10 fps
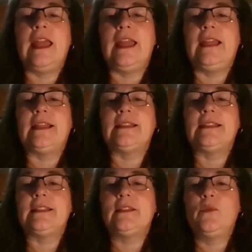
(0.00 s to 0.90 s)
And
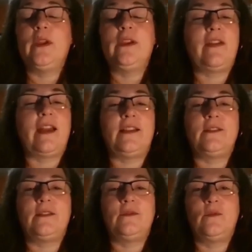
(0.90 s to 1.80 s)
we've had
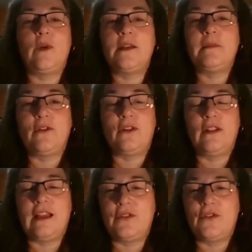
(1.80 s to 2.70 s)
one
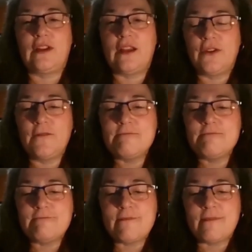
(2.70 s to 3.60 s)
miracle after another.
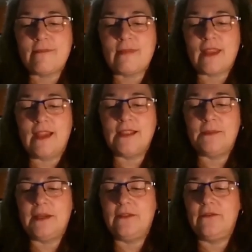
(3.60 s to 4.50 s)
It's
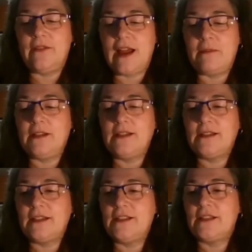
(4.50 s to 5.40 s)
been fabulous.
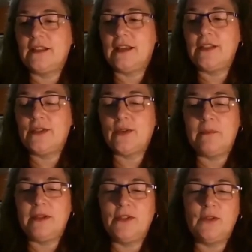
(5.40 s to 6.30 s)
I just love it. So I've
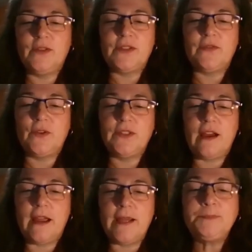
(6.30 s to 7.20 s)
been doing this full
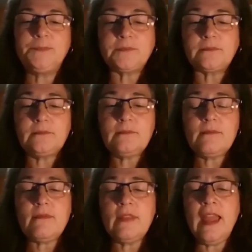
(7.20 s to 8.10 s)
time.
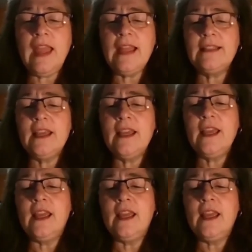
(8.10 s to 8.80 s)
And